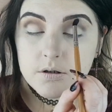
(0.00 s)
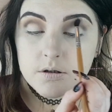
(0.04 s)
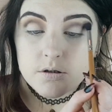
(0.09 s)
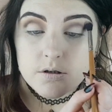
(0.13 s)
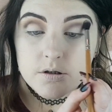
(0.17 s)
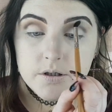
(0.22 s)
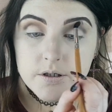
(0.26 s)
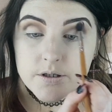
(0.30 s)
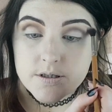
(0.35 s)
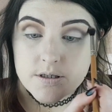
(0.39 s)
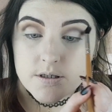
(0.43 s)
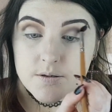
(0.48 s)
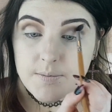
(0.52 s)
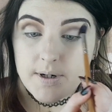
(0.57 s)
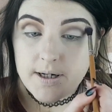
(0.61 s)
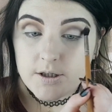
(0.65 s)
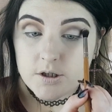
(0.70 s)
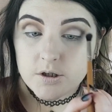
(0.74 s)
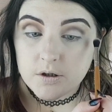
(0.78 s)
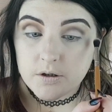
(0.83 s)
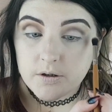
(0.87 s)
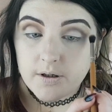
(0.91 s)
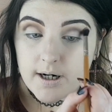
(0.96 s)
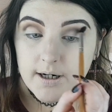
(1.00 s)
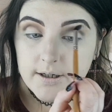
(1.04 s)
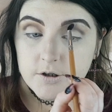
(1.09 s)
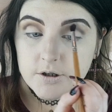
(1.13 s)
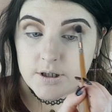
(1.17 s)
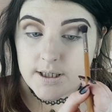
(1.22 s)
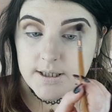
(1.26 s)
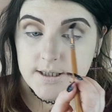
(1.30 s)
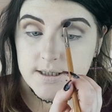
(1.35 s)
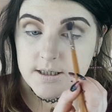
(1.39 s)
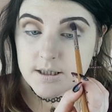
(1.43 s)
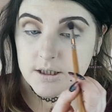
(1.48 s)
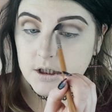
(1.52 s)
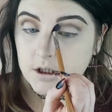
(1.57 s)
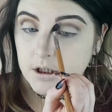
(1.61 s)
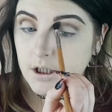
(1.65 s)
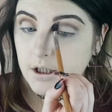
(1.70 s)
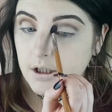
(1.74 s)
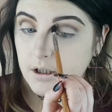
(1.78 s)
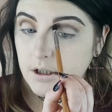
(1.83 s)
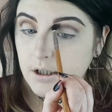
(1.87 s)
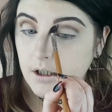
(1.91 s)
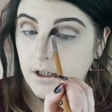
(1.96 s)
just to make sure our
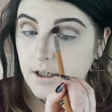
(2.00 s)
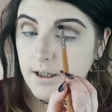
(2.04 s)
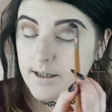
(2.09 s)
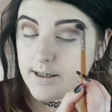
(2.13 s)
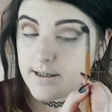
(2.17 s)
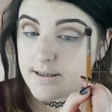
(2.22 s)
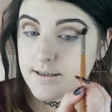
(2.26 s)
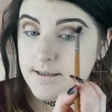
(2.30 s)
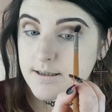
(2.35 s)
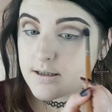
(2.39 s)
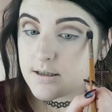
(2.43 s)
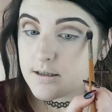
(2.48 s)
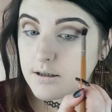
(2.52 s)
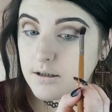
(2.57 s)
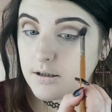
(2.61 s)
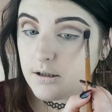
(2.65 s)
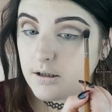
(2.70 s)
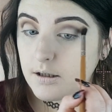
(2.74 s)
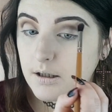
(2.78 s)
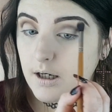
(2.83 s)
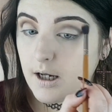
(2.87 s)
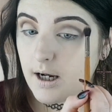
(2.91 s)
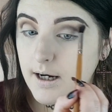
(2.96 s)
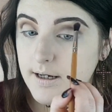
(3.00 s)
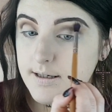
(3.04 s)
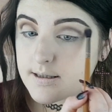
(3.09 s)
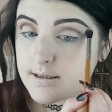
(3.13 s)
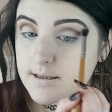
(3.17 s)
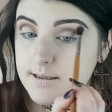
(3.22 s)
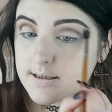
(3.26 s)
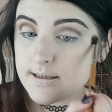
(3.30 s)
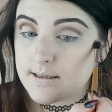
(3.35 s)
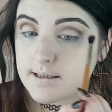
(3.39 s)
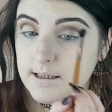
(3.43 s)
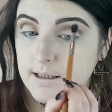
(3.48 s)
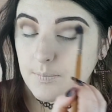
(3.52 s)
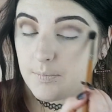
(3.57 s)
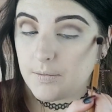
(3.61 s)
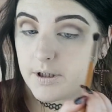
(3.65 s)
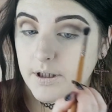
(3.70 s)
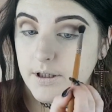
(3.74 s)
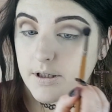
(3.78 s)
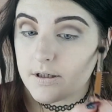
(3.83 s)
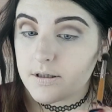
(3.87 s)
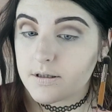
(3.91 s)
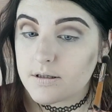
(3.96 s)
transition is nice and
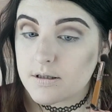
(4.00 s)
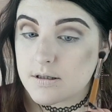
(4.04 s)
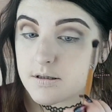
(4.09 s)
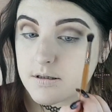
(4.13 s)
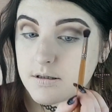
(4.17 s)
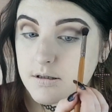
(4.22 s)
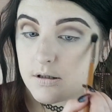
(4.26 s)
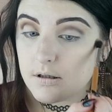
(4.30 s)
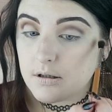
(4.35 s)
seamless.